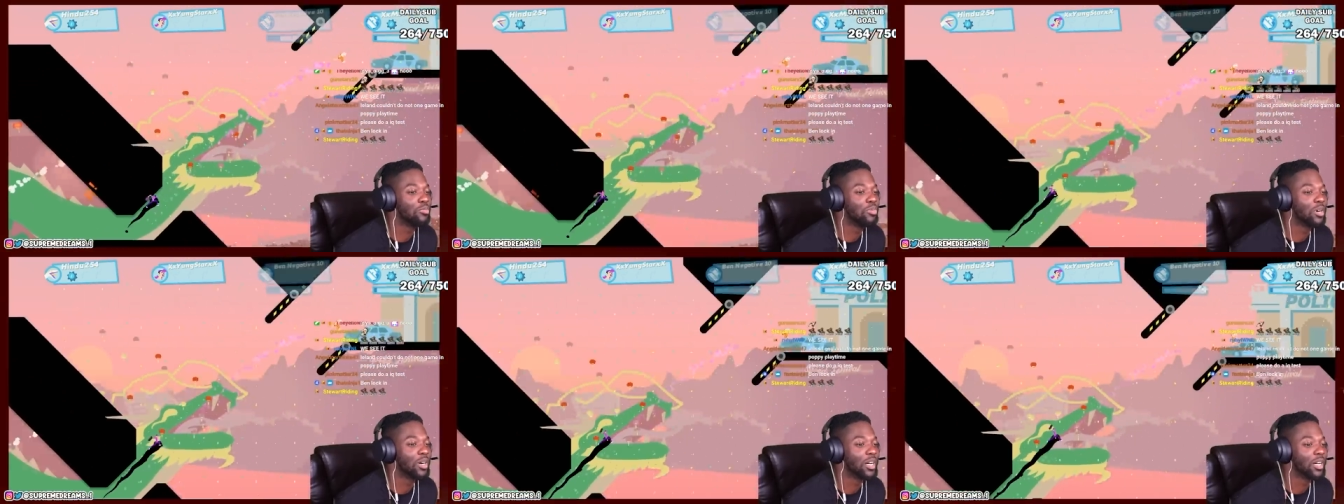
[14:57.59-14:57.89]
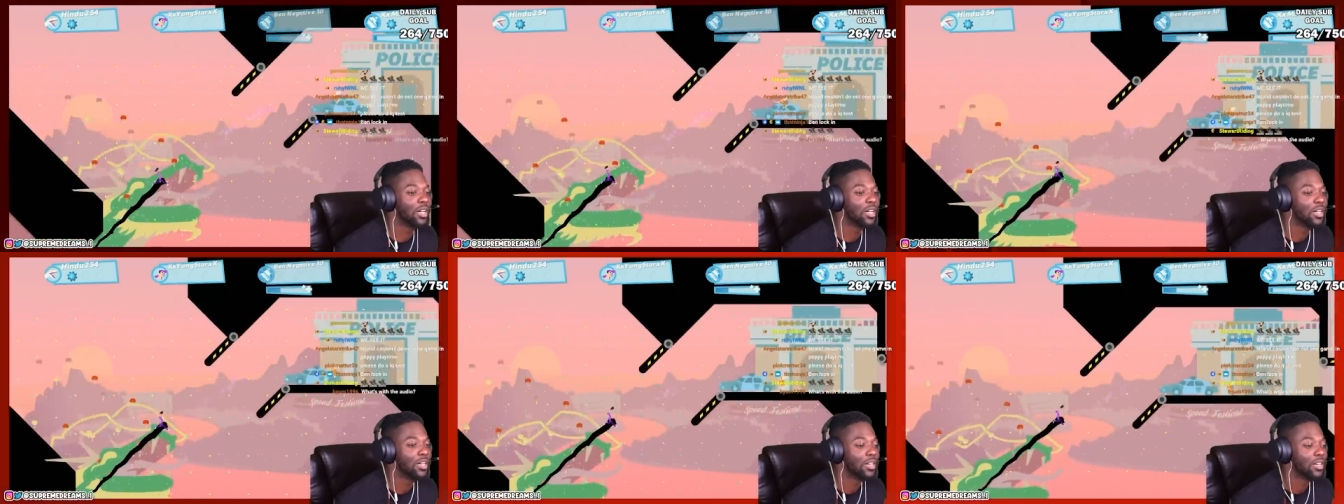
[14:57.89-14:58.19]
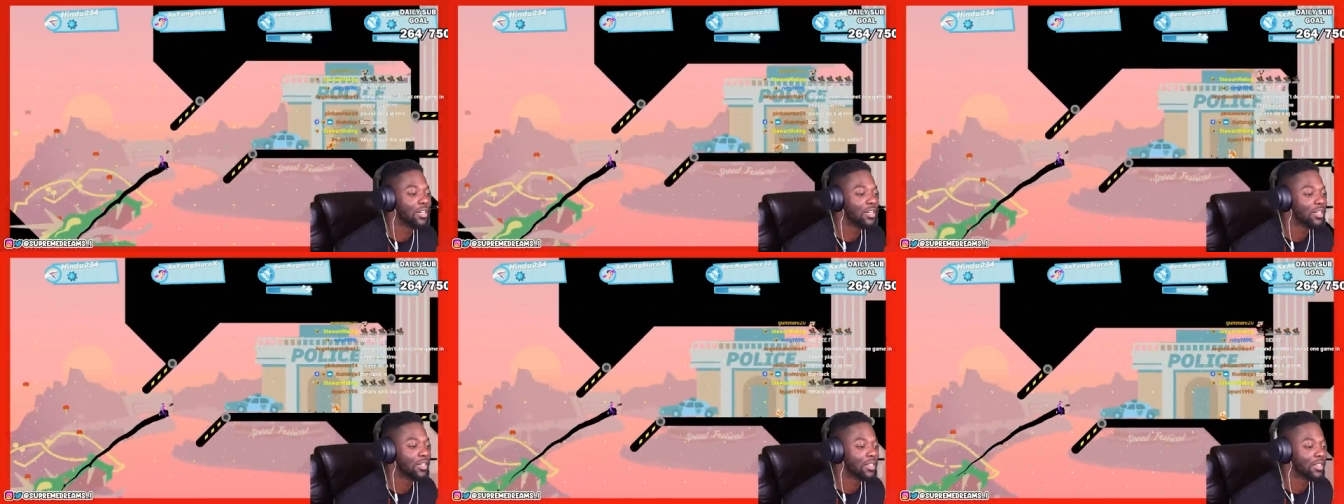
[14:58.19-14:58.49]
bro.
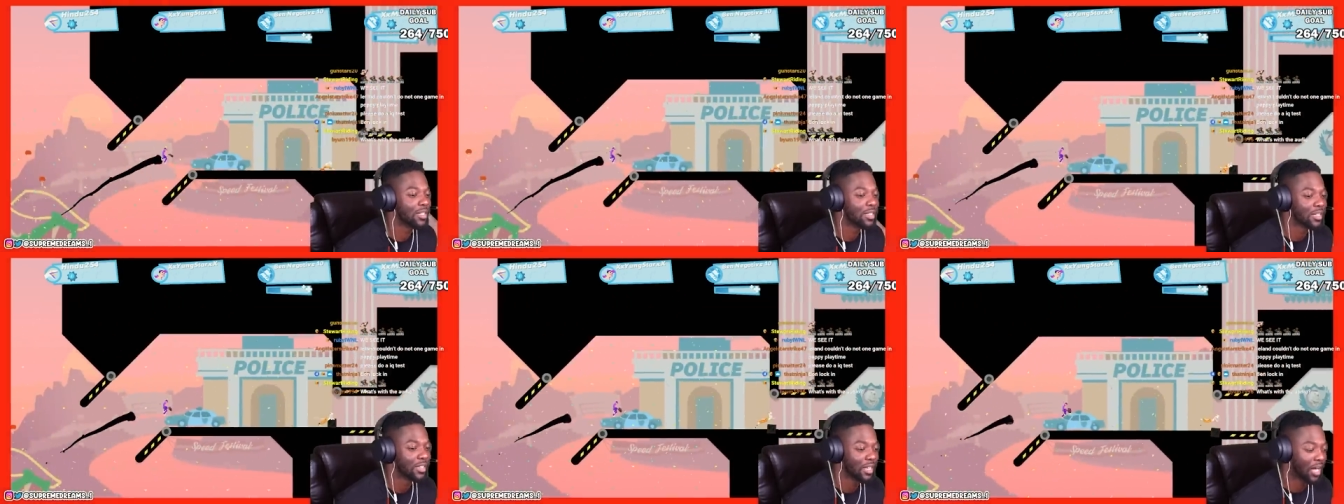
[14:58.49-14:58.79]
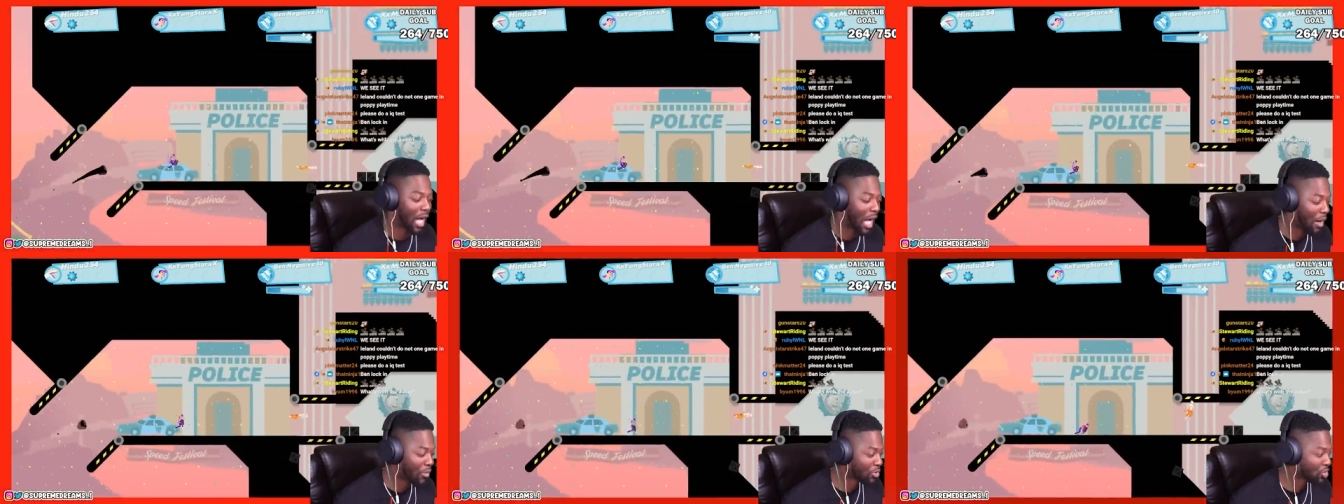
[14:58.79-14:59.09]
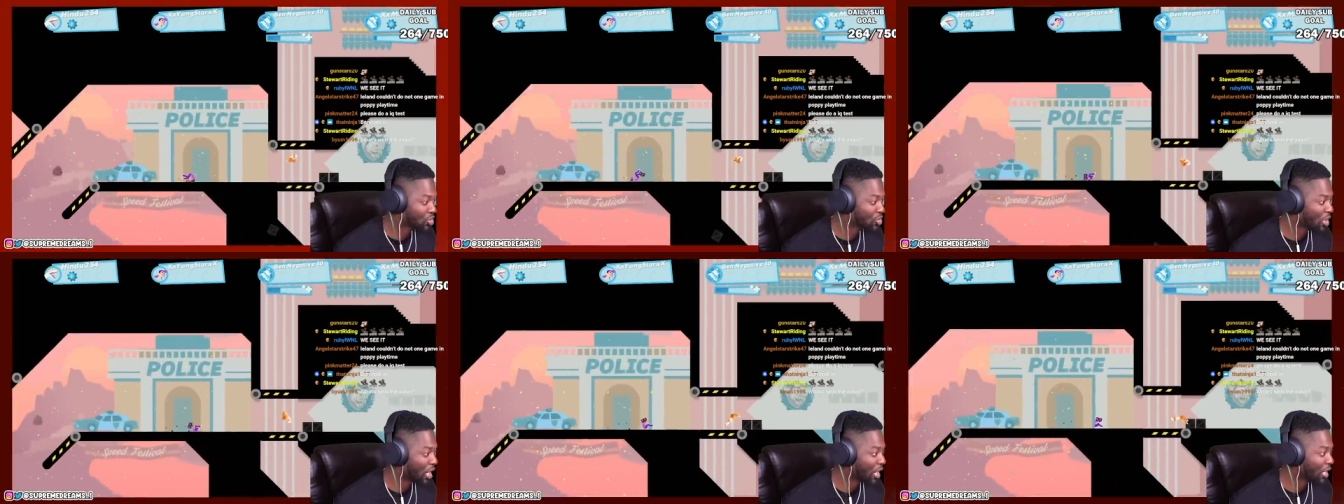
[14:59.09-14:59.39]
I
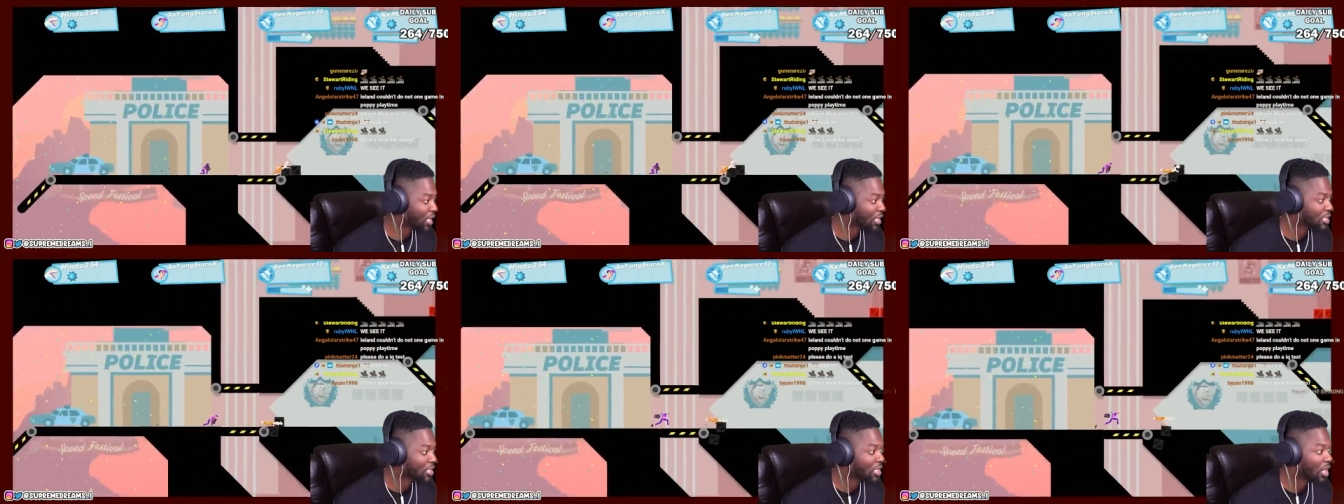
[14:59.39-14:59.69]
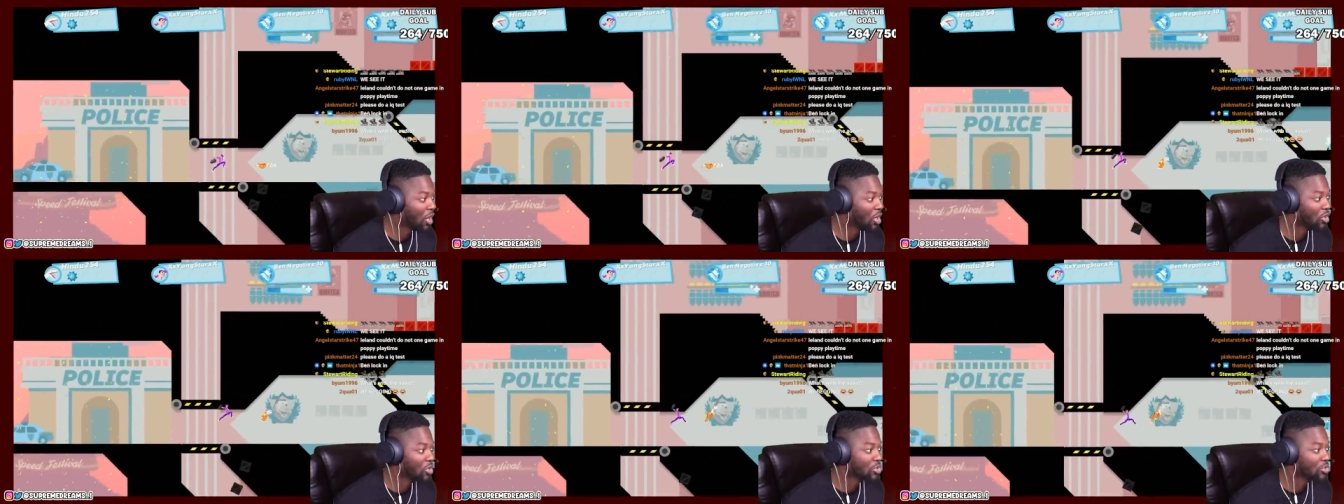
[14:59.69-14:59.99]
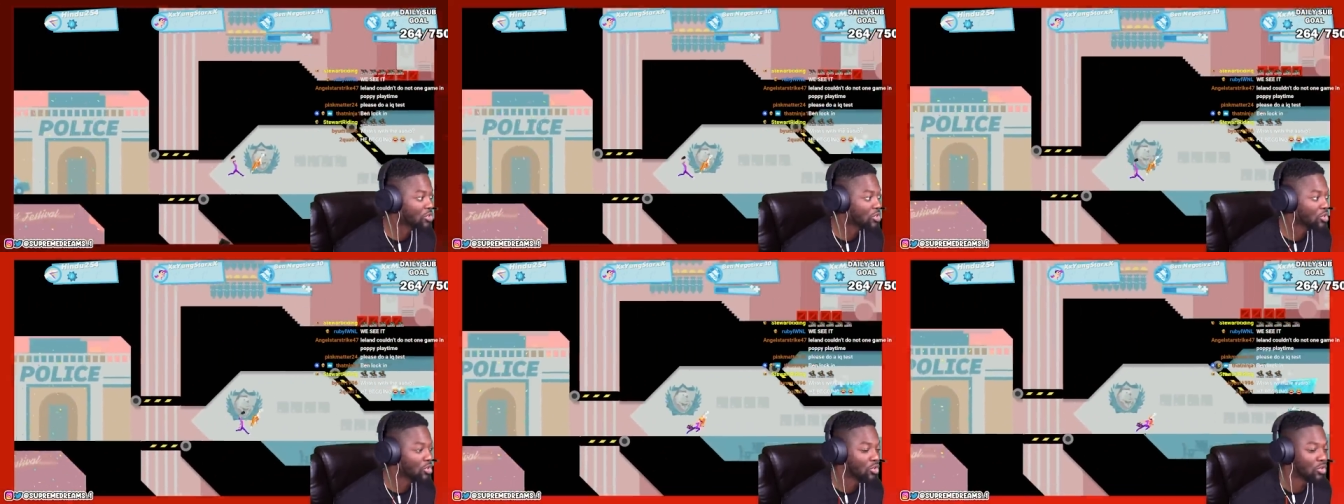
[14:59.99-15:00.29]
was trying to go. Who
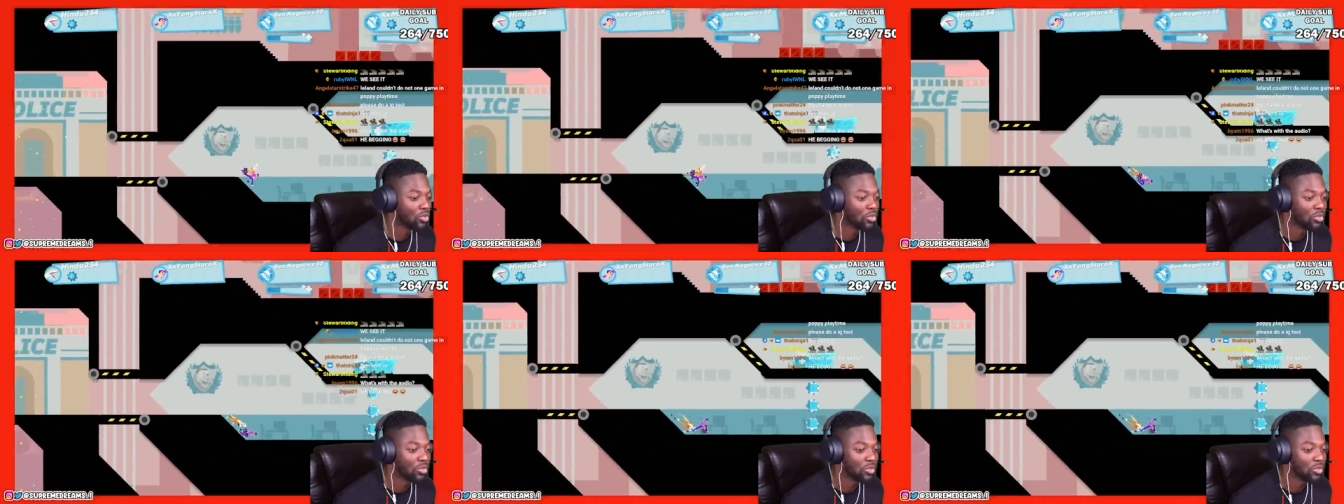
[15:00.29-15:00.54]
is it?